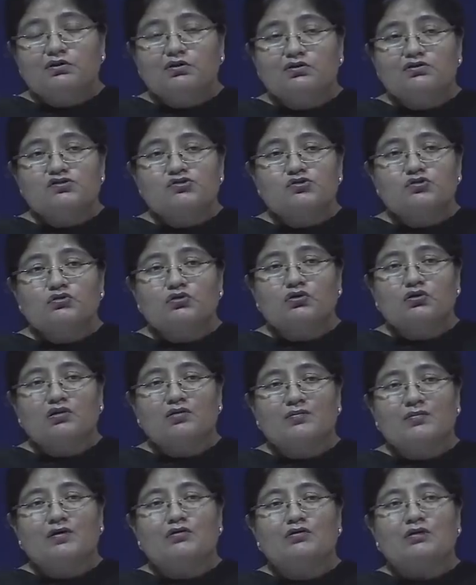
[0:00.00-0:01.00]
also talk
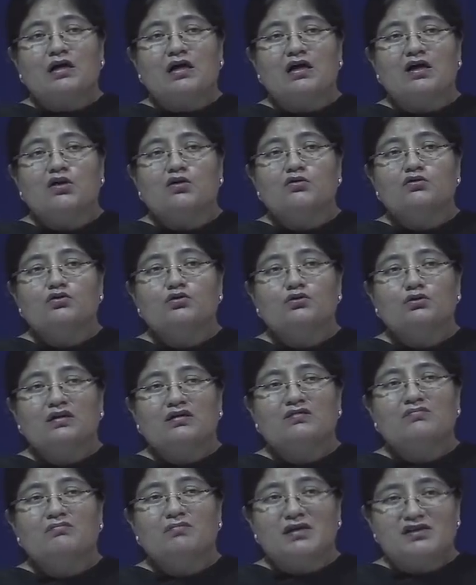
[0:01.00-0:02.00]
about how you
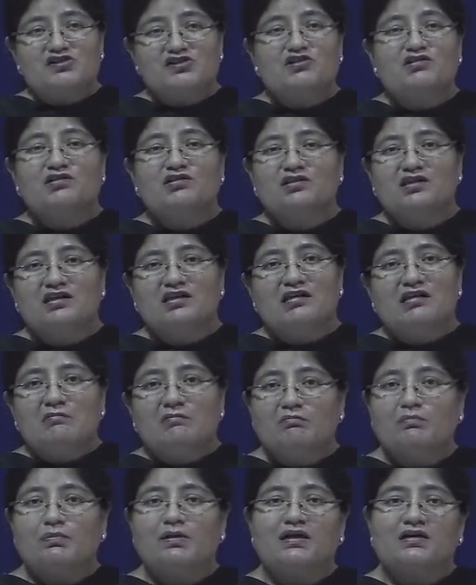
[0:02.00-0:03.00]
can measure the
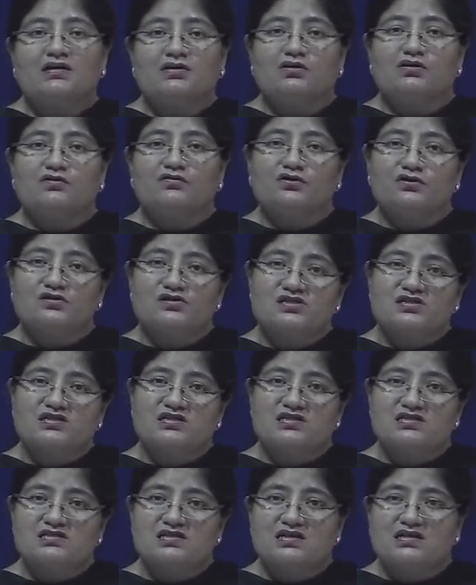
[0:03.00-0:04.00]
impact of your
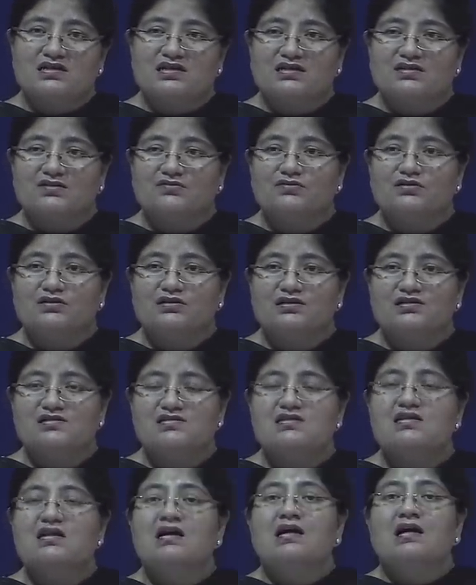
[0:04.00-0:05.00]
CSR
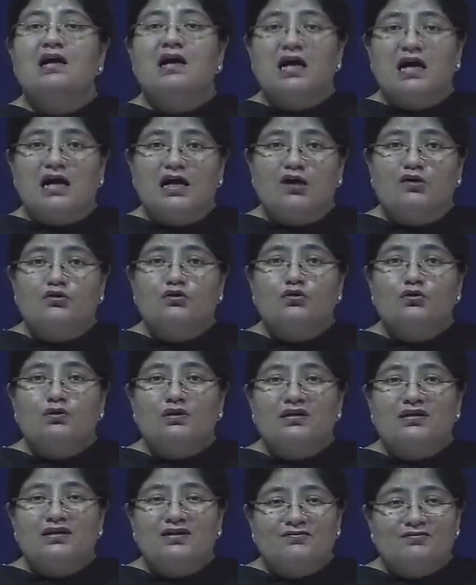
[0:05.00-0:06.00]
activities, how you
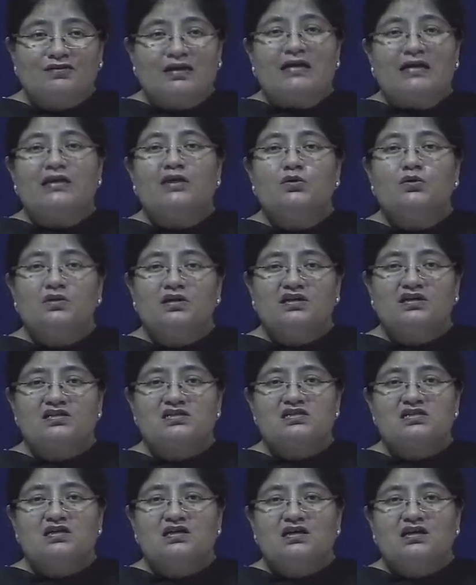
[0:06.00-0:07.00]
can
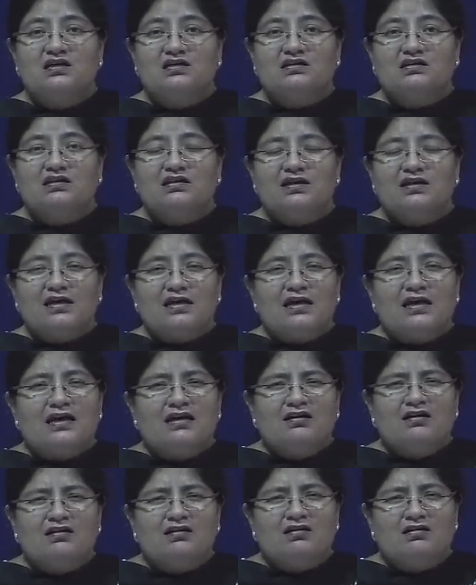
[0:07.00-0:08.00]
evaluate the
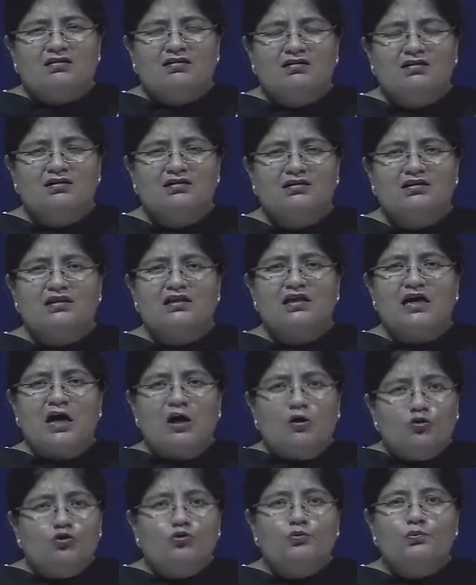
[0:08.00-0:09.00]

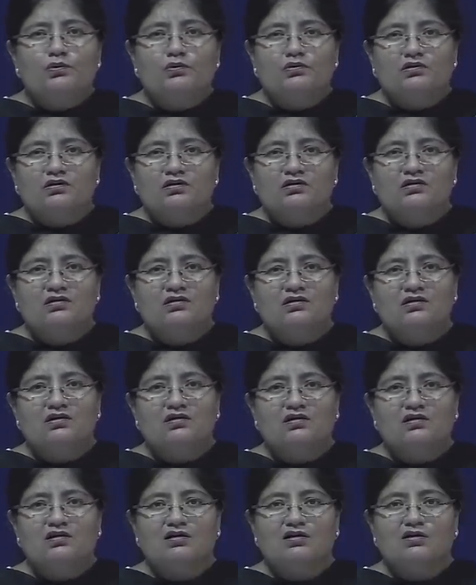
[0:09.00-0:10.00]
output
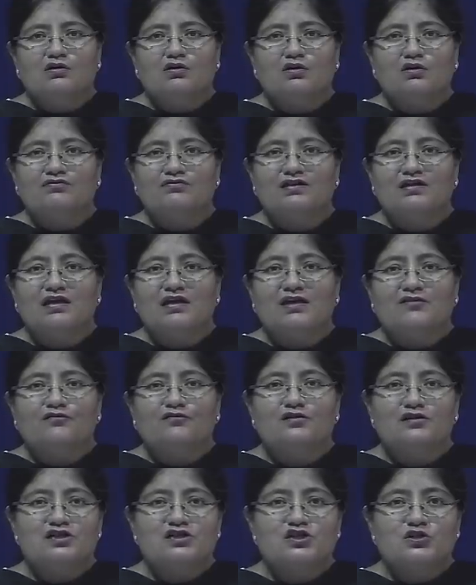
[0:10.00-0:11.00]
of the
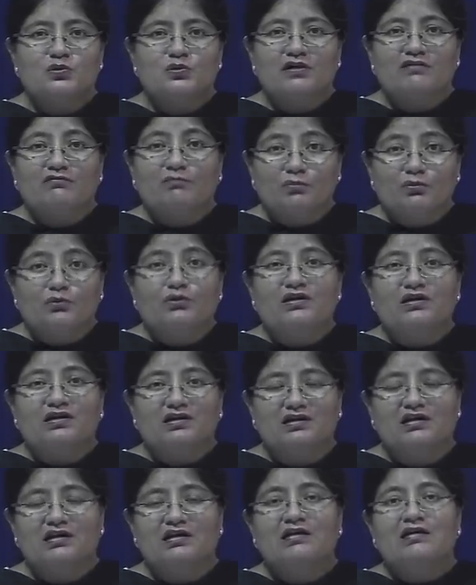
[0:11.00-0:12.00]
efforts you have put
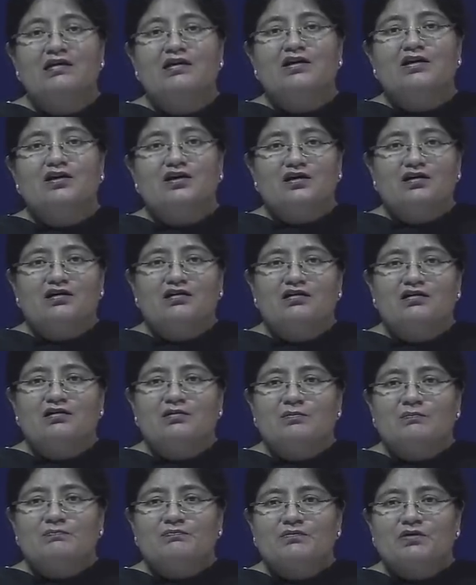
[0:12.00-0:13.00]
in
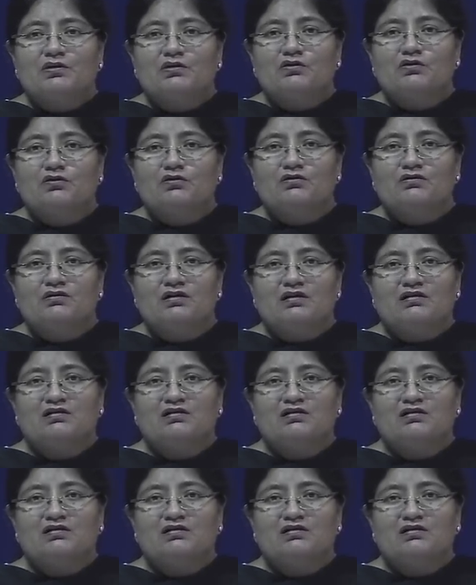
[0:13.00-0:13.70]
your